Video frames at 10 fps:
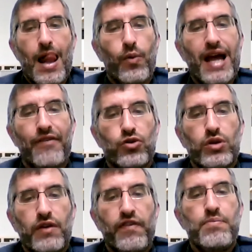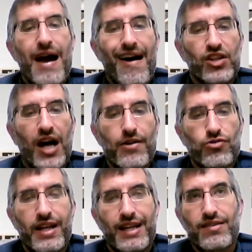we have two different paradigms
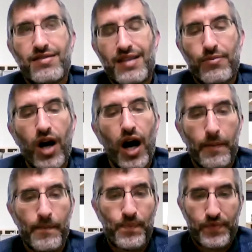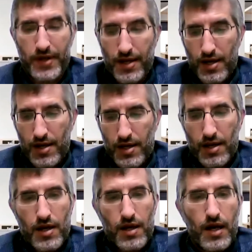running at the same time.
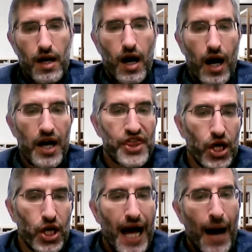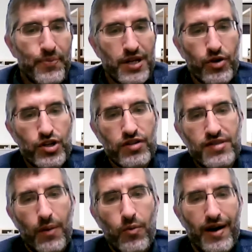A third option, which is
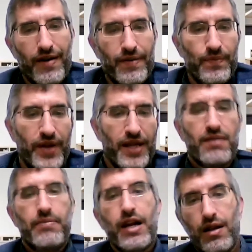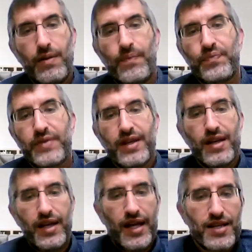somewhere in the middle,
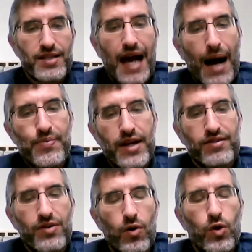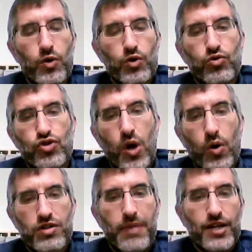is the one that was
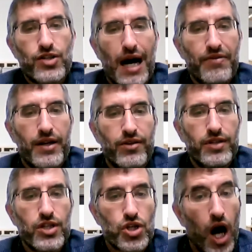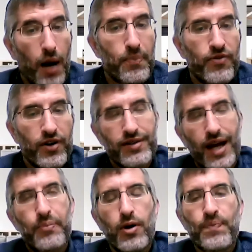chosen by Java and C#, for
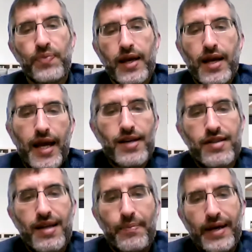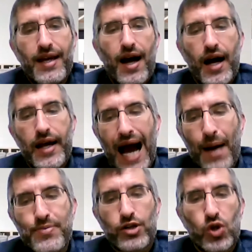example, is to be an
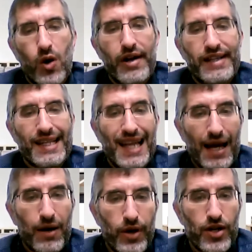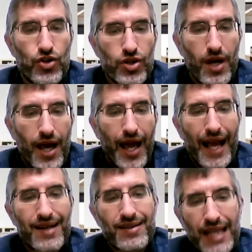object-oriented language,
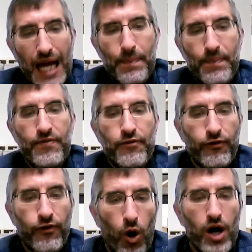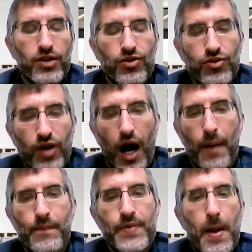except for
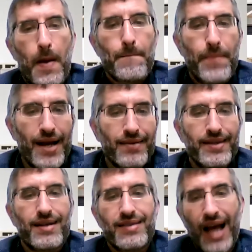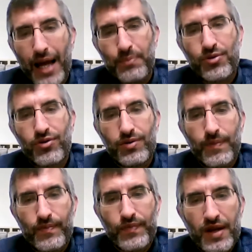some basic types,
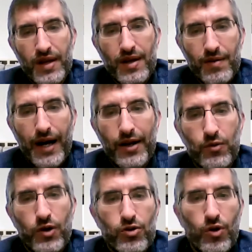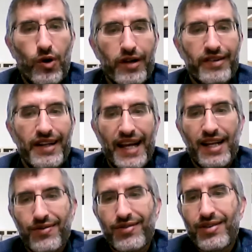right? What's called known as the
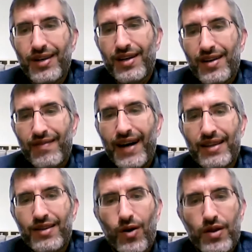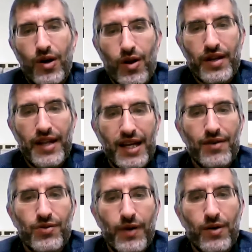natives, right? All the
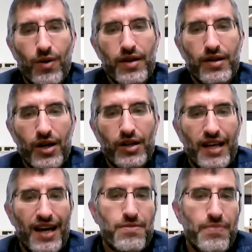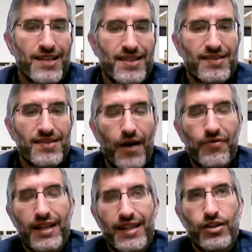natives, right? All the basic
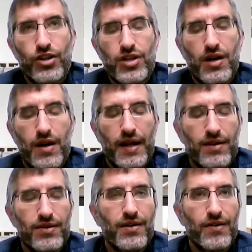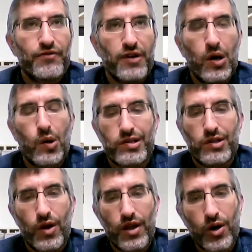stuff like integer and floats
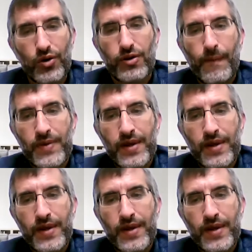and all those,